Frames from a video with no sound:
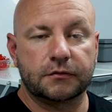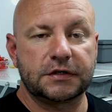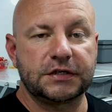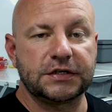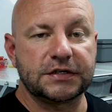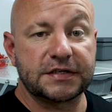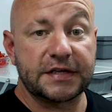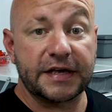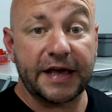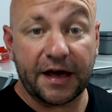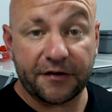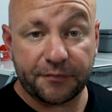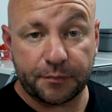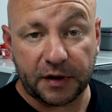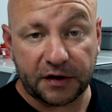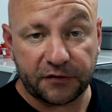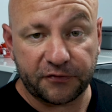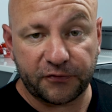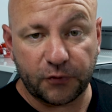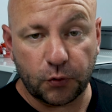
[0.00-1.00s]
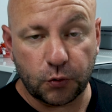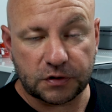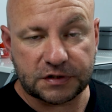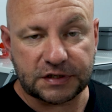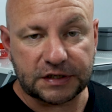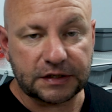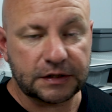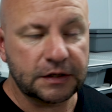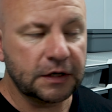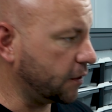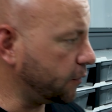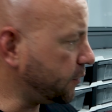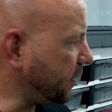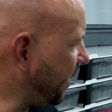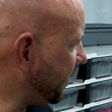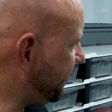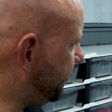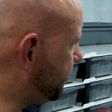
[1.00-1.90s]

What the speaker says: which is the FB40. So the